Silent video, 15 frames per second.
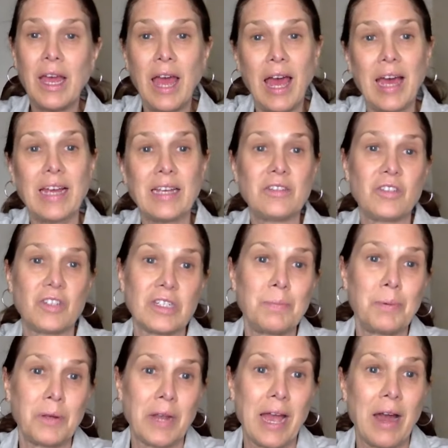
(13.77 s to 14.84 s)
has just
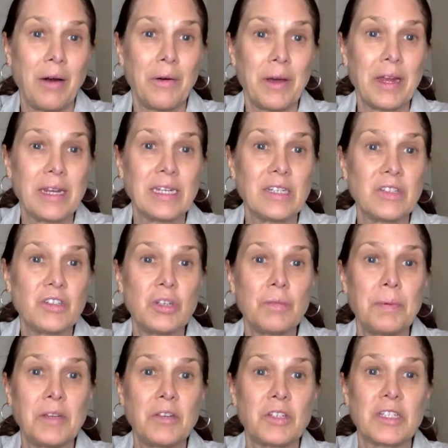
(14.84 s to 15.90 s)
put out, and it should
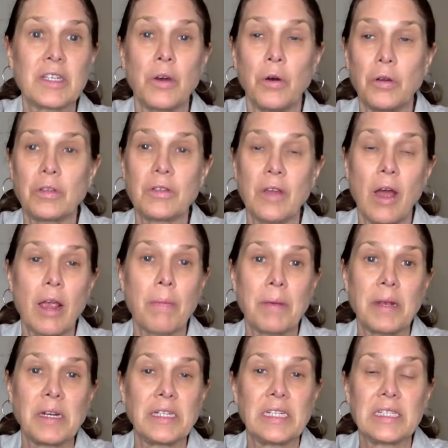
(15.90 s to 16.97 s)
be just called
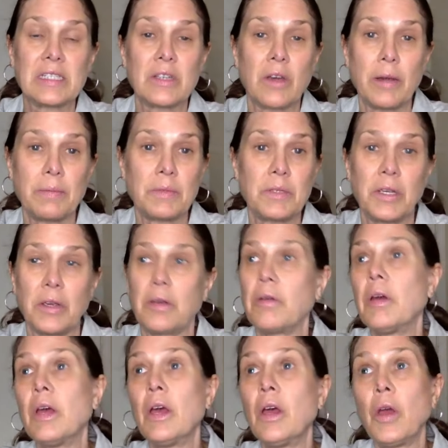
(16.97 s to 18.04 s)
Diabetes Type 2.
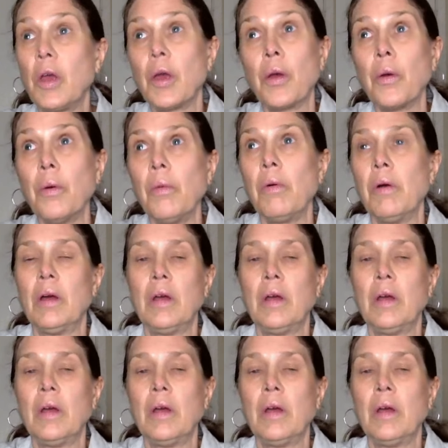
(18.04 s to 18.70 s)
Who?